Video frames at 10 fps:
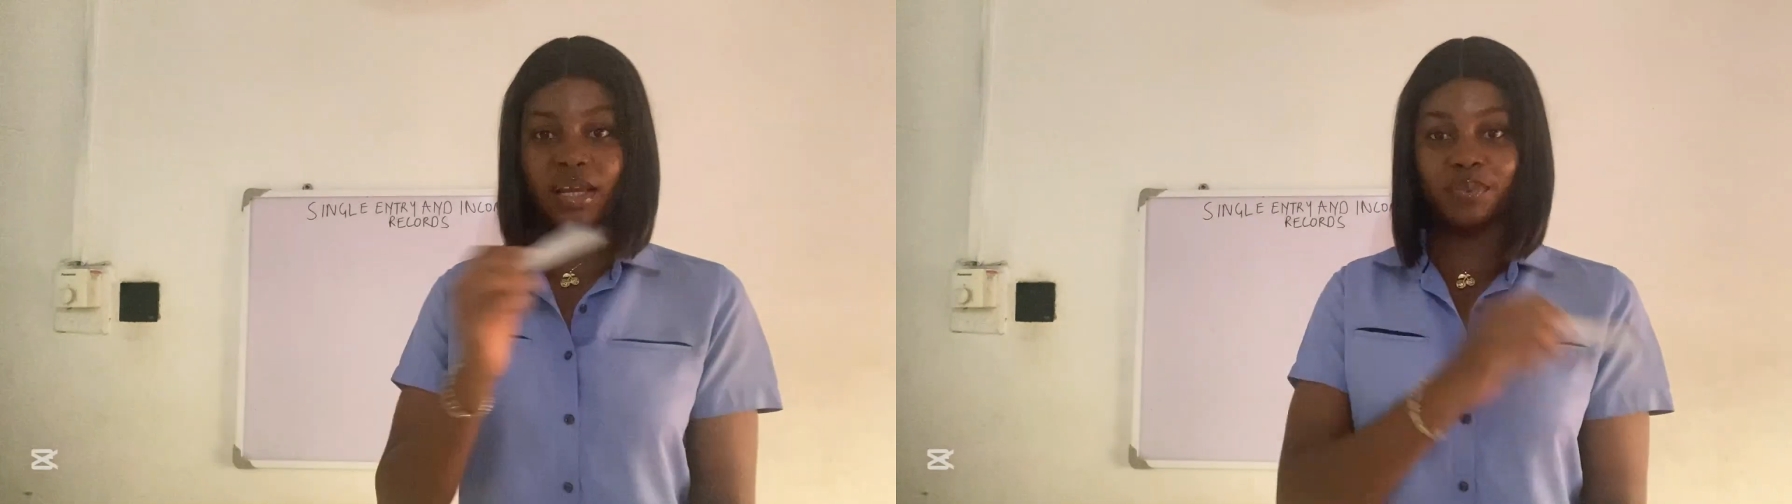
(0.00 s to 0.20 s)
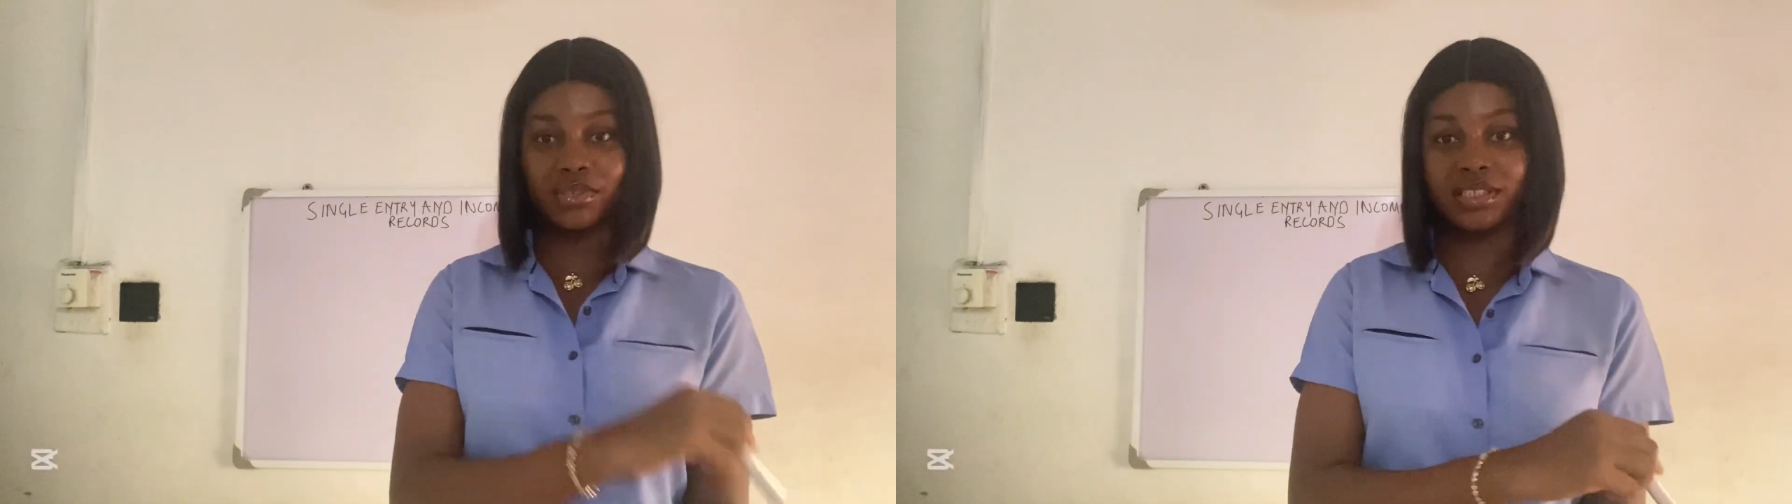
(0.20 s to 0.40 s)

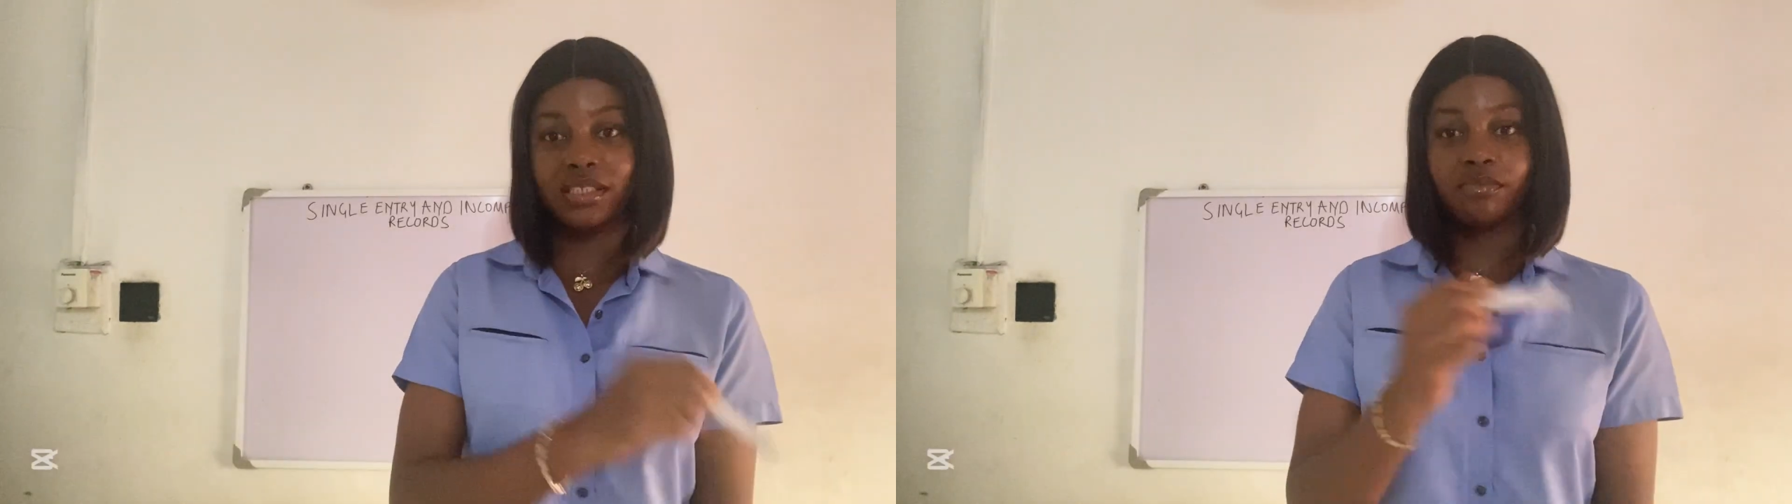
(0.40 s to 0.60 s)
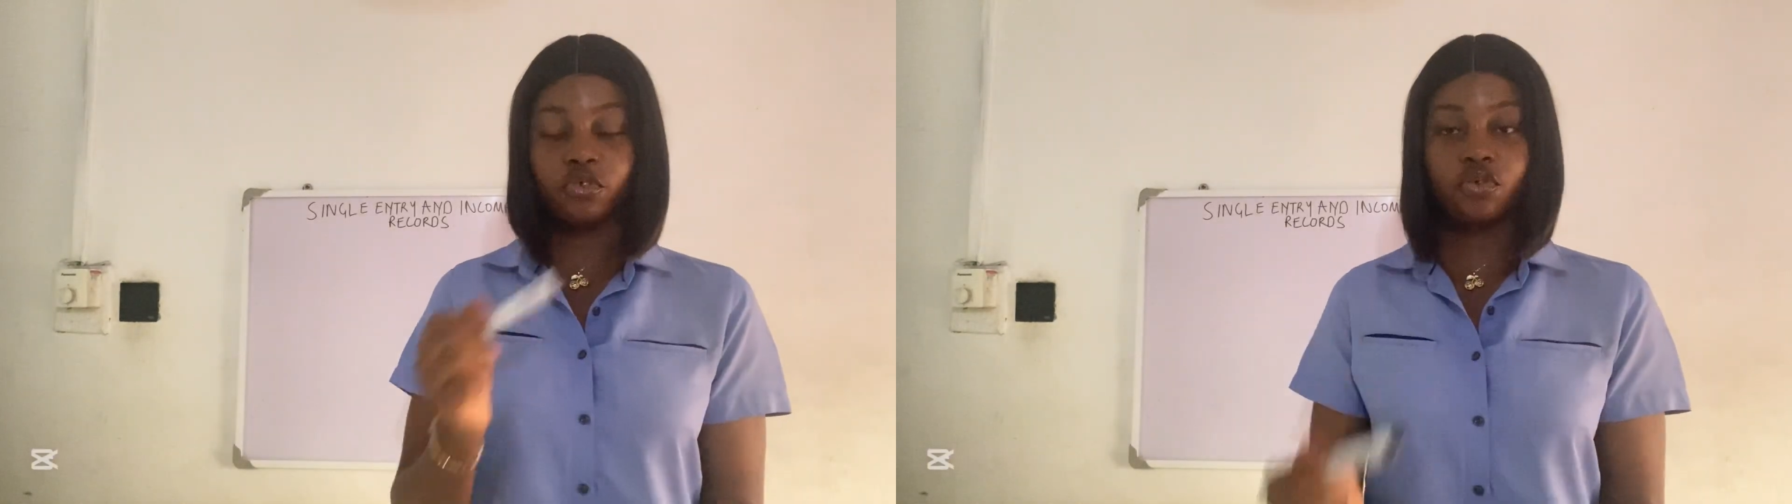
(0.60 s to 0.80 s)
putting
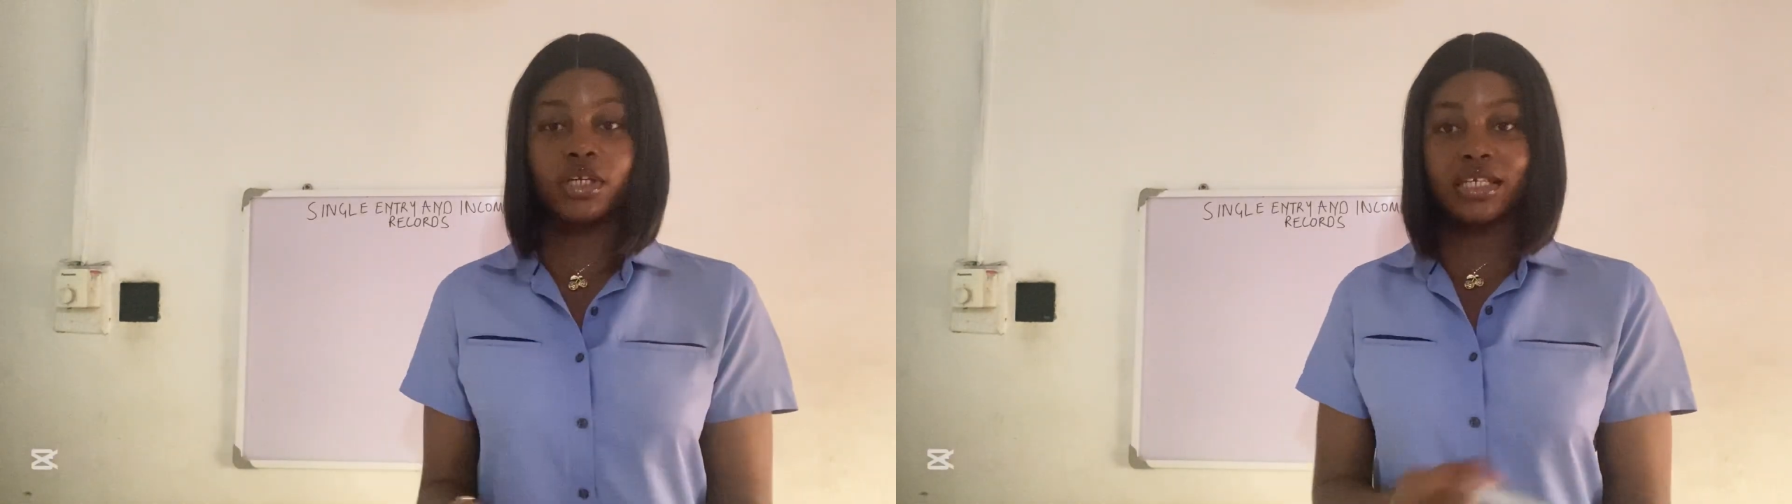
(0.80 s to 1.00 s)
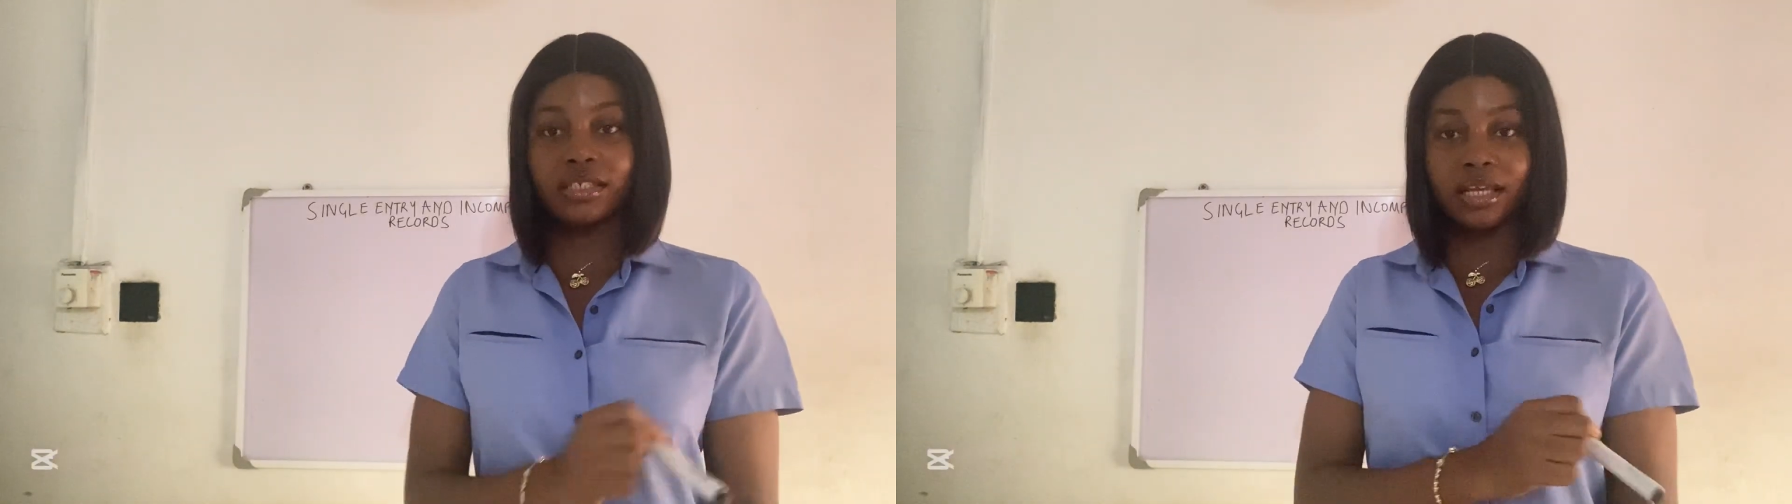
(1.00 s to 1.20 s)
it, so you
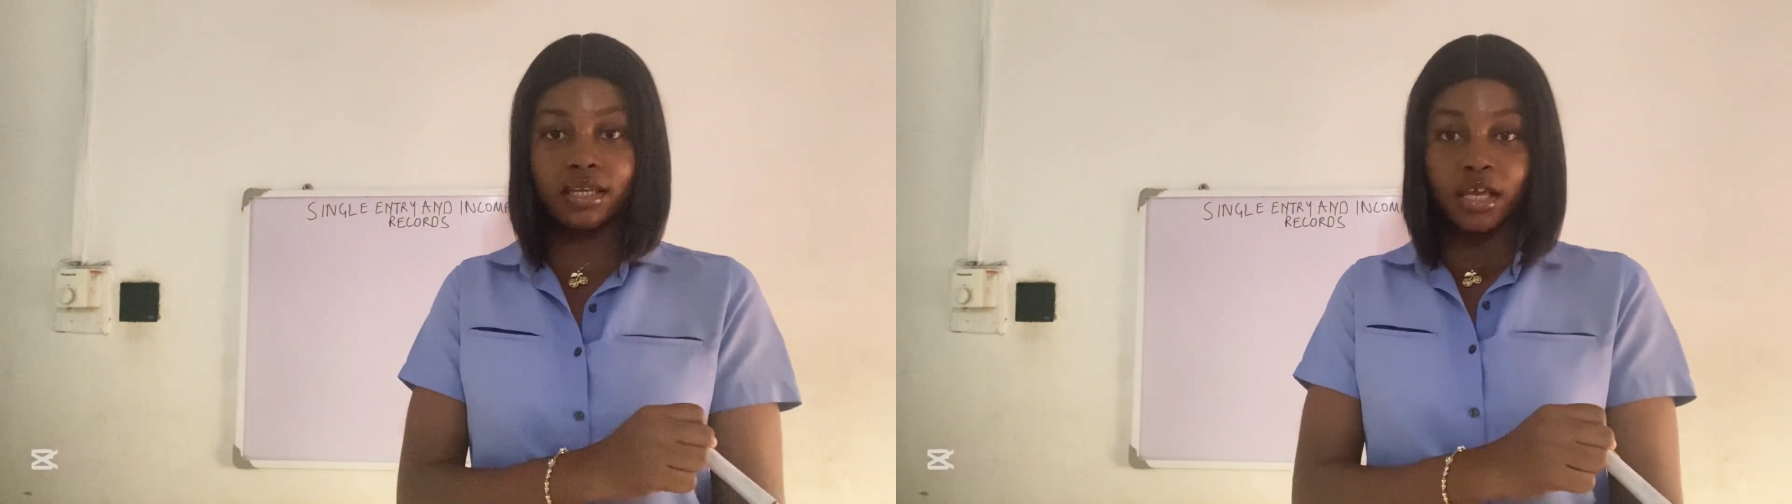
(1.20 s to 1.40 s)
guys be